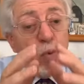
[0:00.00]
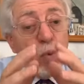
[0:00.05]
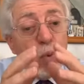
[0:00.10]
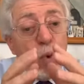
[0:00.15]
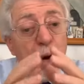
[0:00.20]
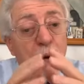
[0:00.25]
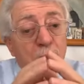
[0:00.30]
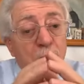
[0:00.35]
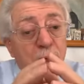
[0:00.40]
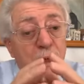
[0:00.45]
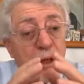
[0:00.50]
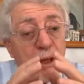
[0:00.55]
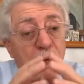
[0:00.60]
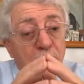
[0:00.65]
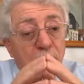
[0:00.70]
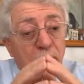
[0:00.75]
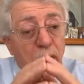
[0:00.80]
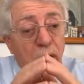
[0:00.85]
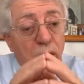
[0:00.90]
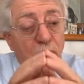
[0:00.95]
one
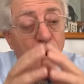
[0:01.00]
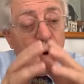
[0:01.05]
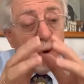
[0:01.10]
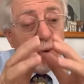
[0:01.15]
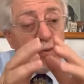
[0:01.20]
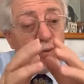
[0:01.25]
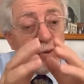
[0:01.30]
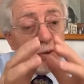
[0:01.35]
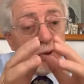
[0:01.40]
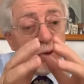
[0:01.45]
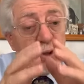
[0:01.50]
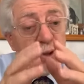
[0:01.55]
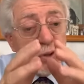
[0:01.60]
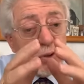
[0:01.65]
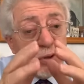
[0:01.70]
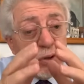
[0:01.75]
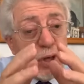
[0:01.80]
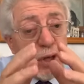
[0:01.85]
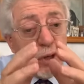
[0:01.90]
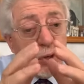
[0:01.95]
king over this
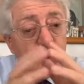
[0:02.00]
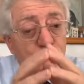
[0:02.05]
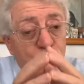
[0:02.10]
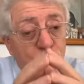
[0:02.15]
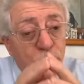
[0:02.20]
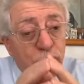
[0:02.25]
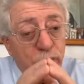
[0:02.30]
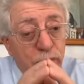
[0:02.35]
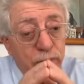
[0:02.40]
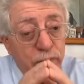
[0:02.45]
nation.